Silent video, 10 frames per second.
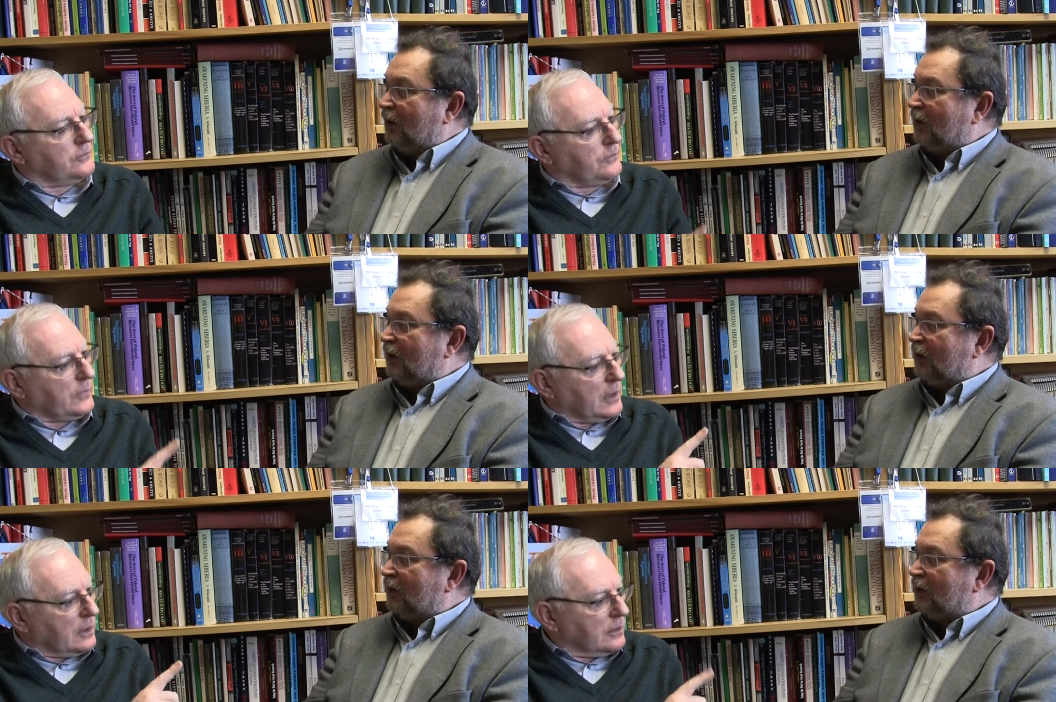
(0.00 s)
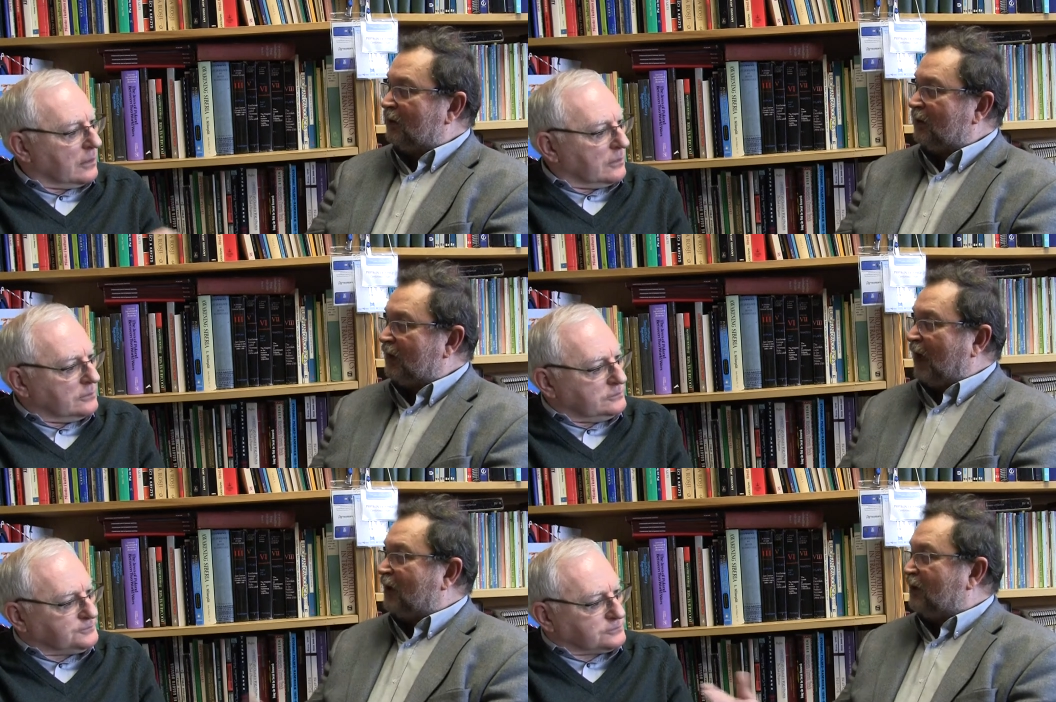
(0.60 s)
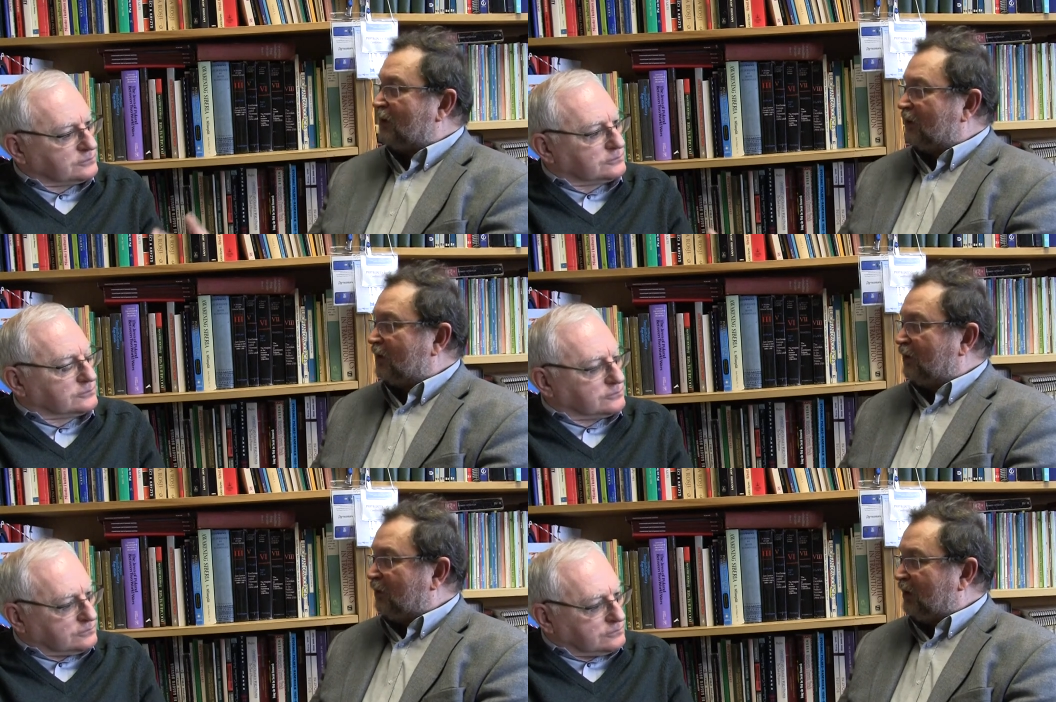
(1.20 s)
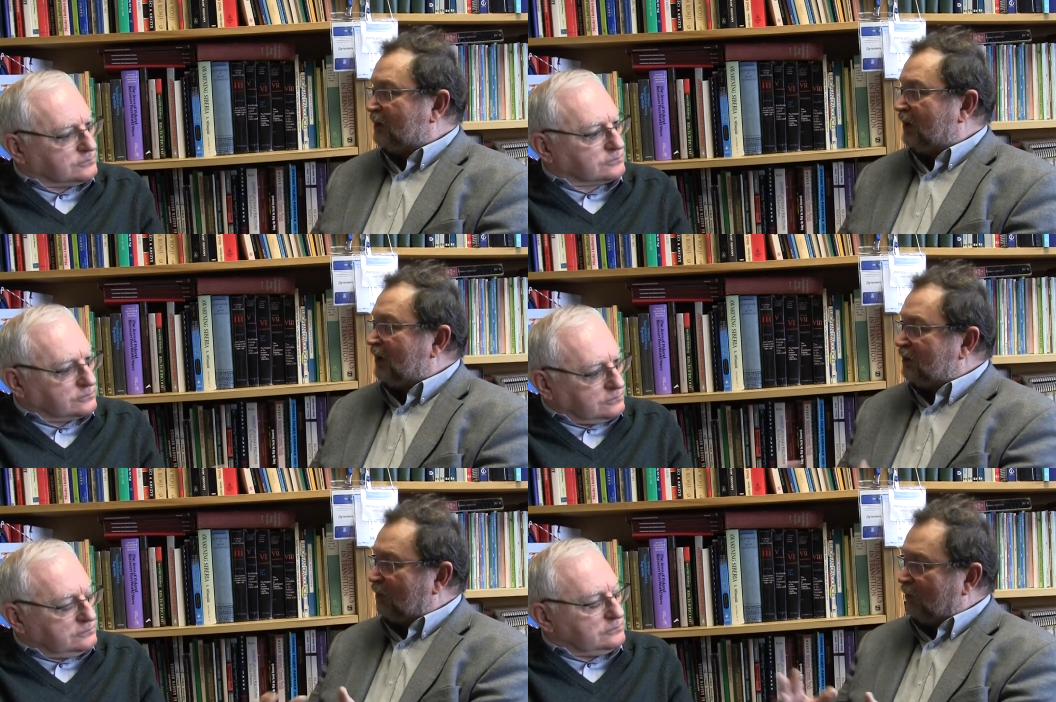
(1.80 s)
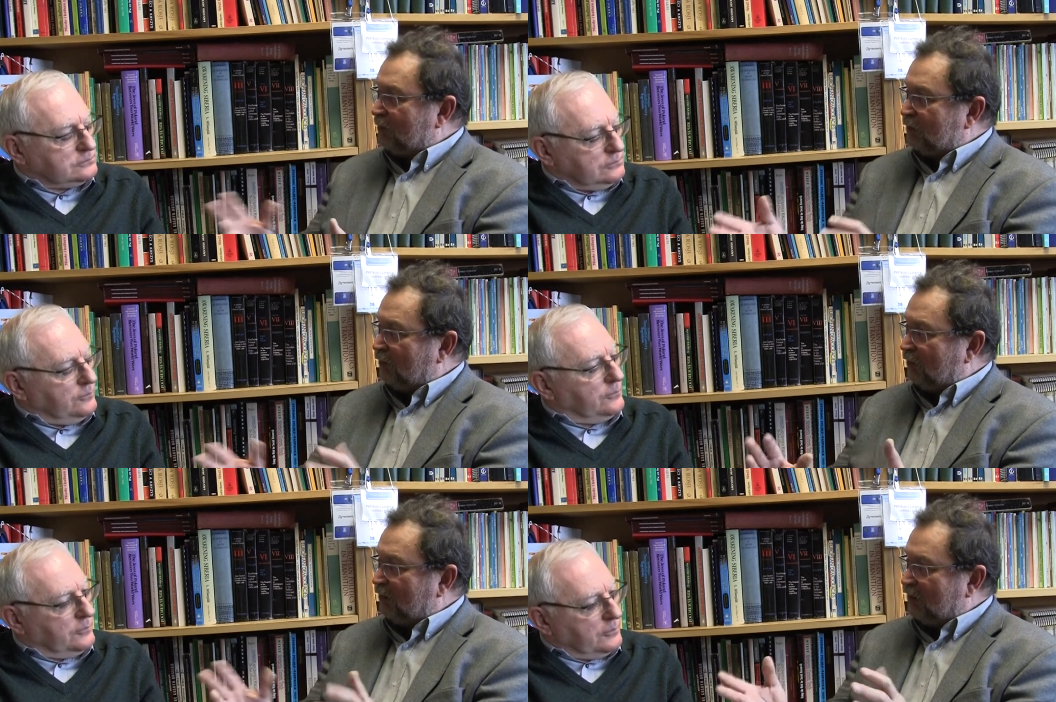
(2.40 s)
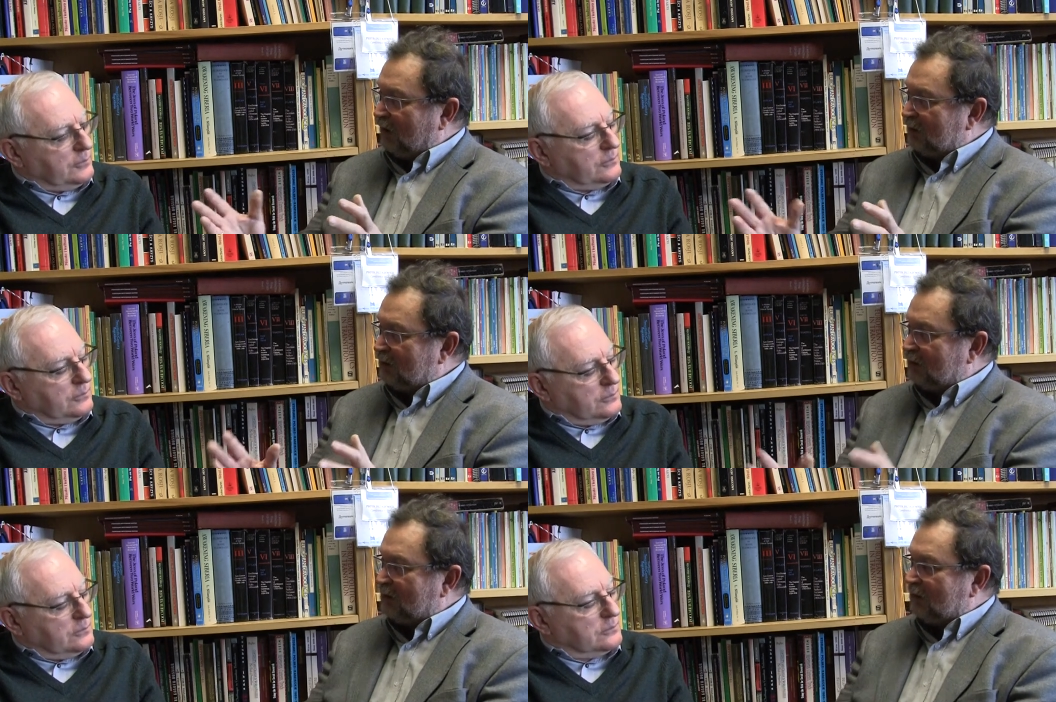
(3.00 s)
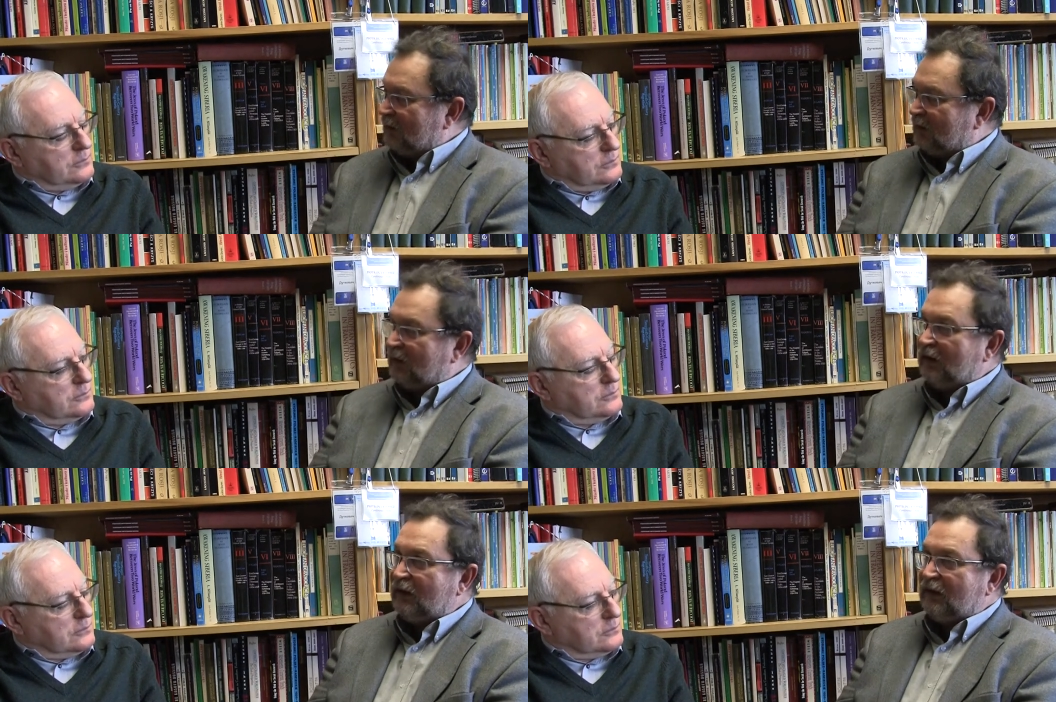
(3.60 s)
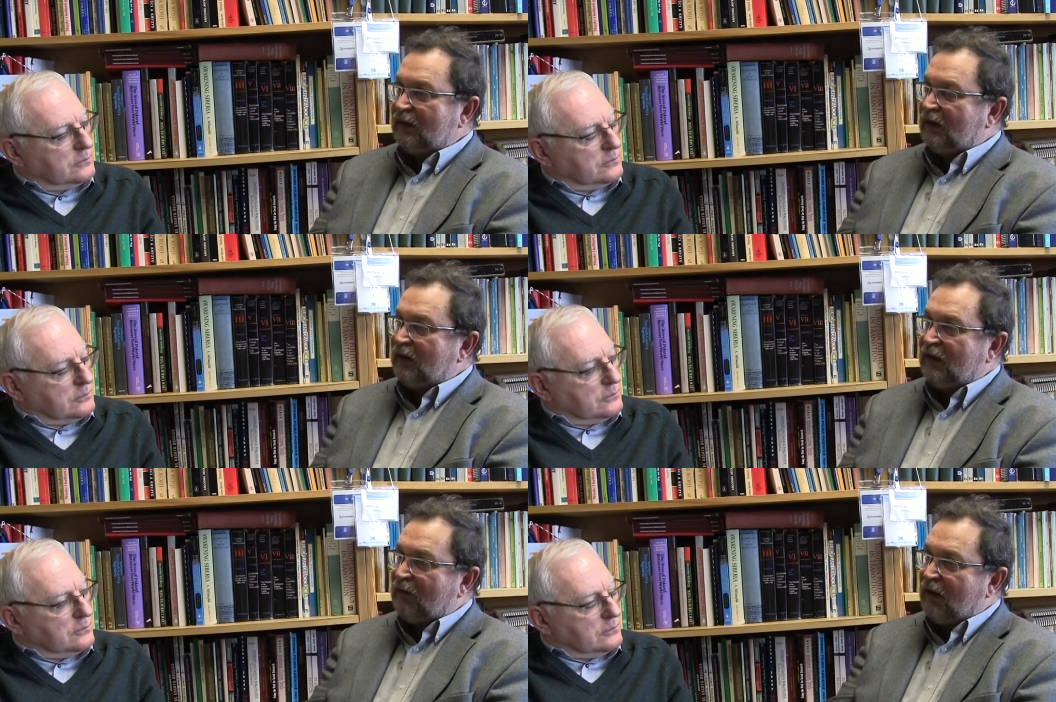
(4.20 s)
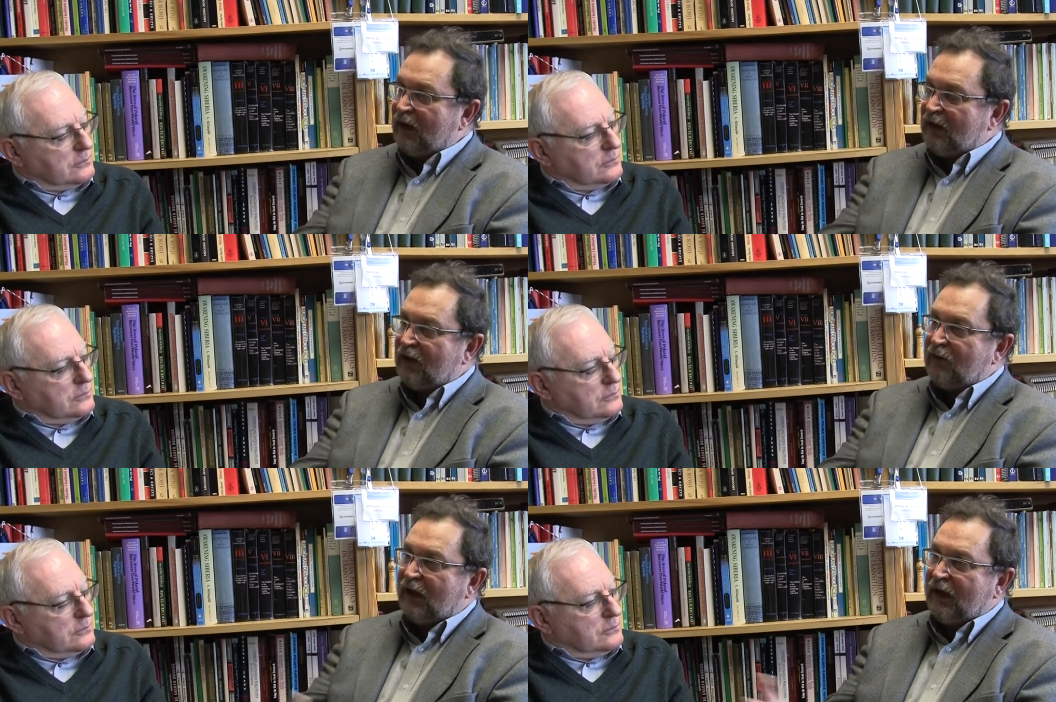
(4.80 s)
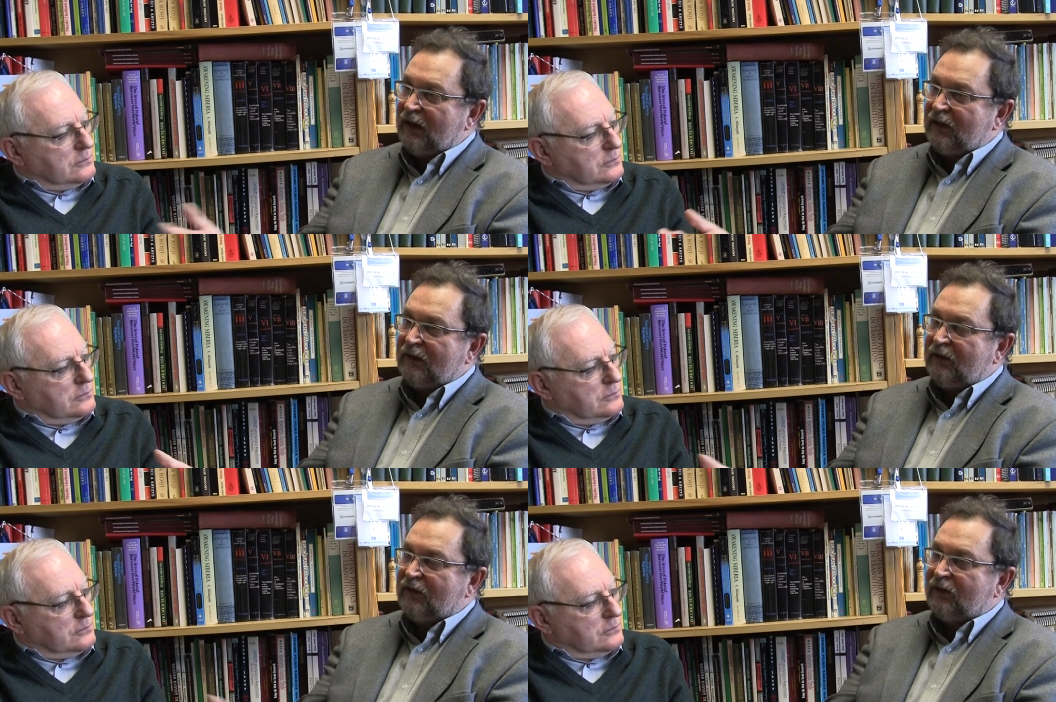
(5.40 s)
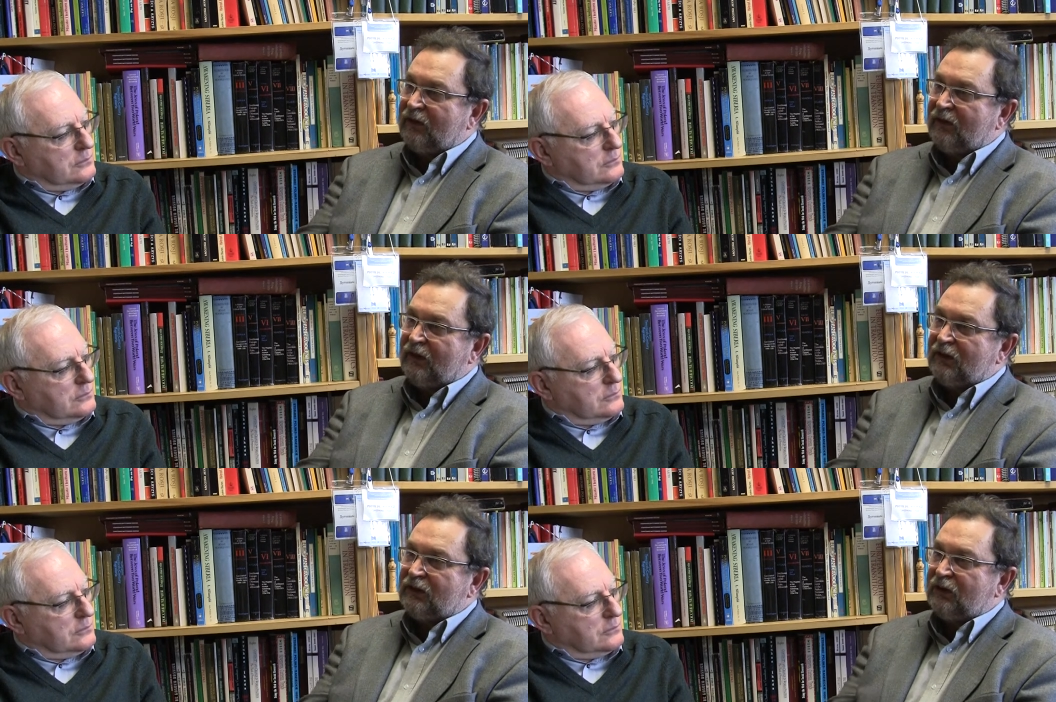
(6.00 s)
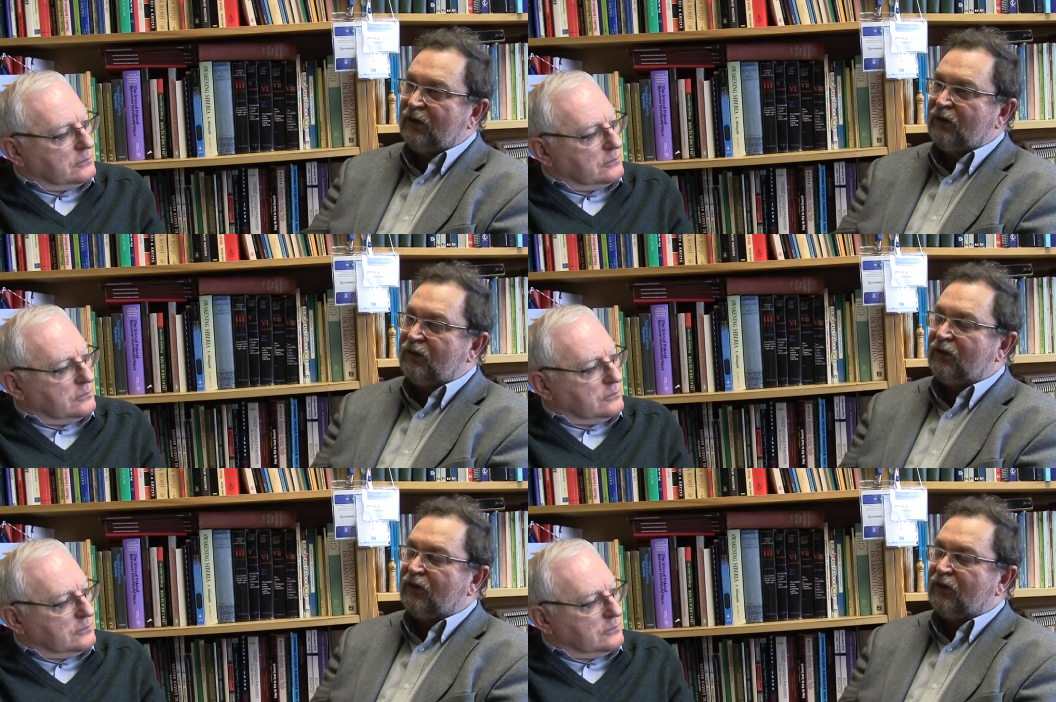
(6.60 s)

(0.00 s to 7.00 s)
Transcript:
Speaker 1: uh, like uh, Greece and so on. So that's uh, the, the, wide array is not